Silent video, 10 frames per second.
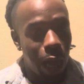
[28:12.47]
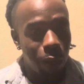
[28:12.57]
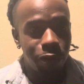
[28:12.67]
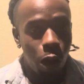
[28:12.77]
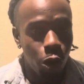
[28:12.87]

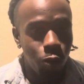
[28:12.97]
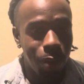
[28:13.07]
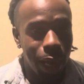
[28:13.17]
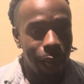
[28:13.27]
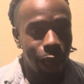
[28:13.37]
known
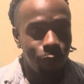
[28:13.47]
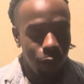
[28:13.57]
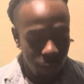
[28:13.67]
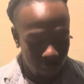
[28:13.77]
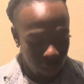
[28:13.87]
by a lot of
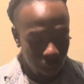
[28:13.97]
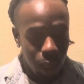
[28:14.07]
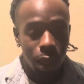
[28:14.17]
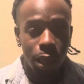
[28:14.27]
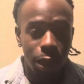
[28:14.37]
people,
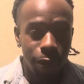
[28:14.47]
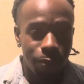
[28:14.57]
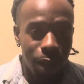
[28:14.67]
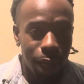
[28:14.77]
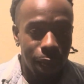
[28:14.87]
loved
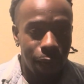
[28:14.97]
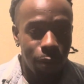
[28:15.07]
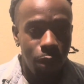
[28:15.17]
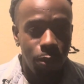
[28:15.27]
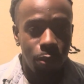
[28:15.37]
by a lot of people,